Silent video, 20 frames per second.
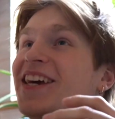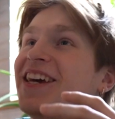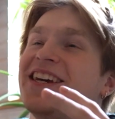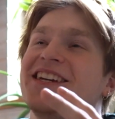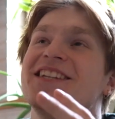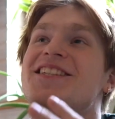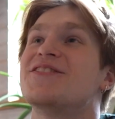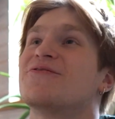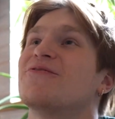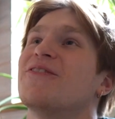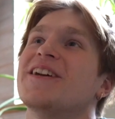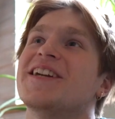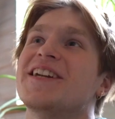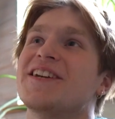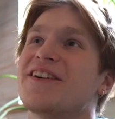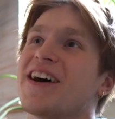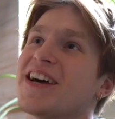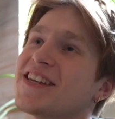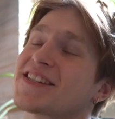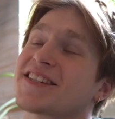It's funny
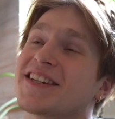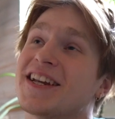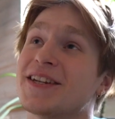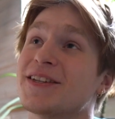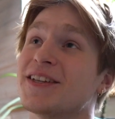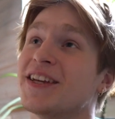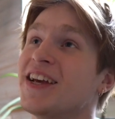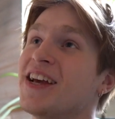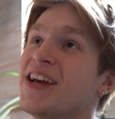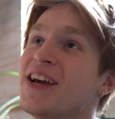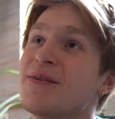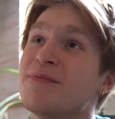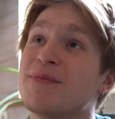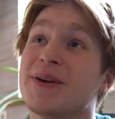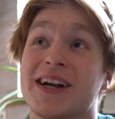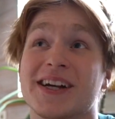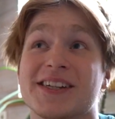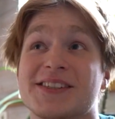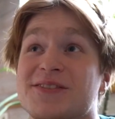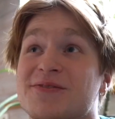you ask that,
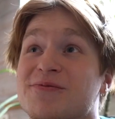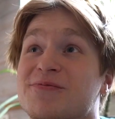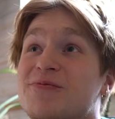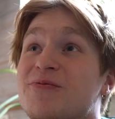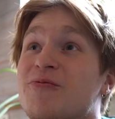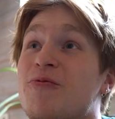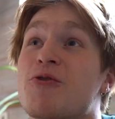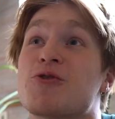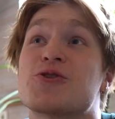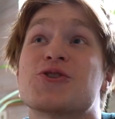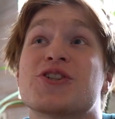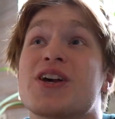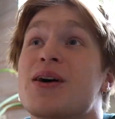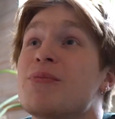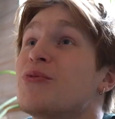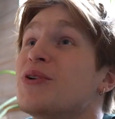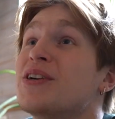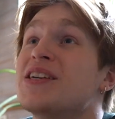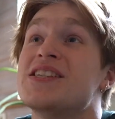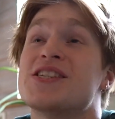because for
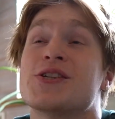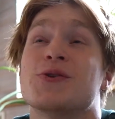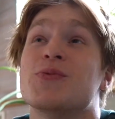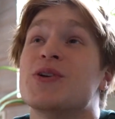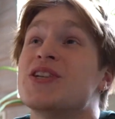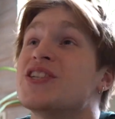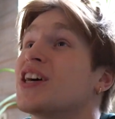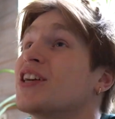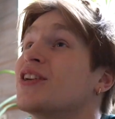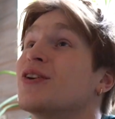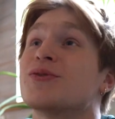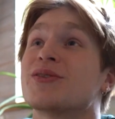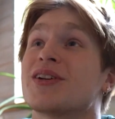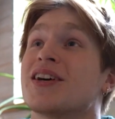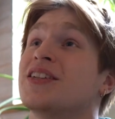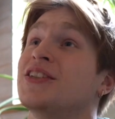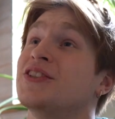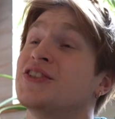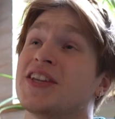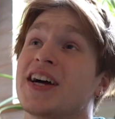some reason which I don't
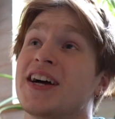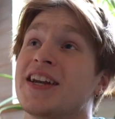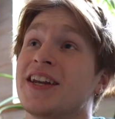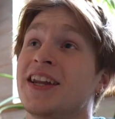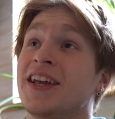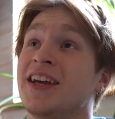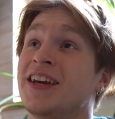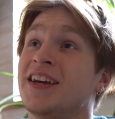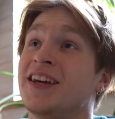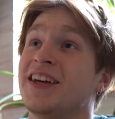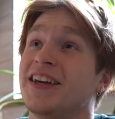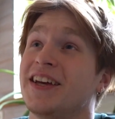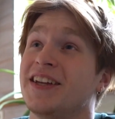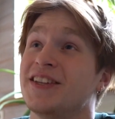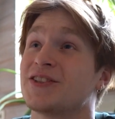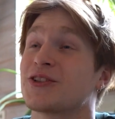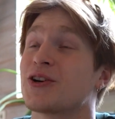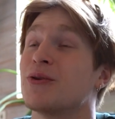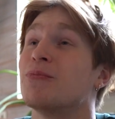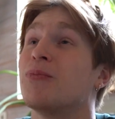understand,
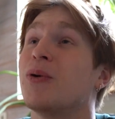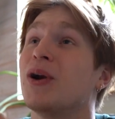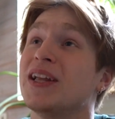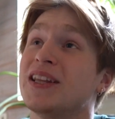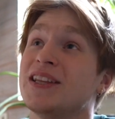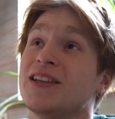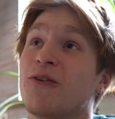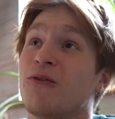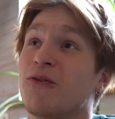it's completely